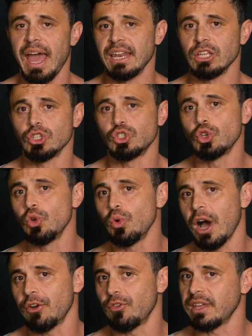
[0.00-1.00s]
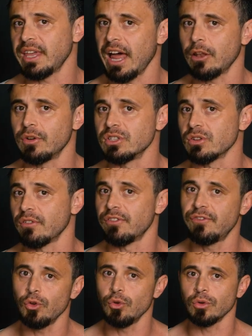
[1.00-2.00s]
adding 200 calories of
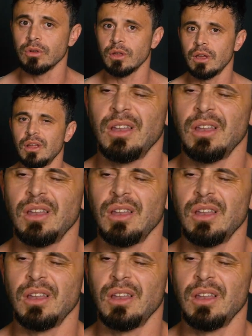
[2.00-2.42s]
food,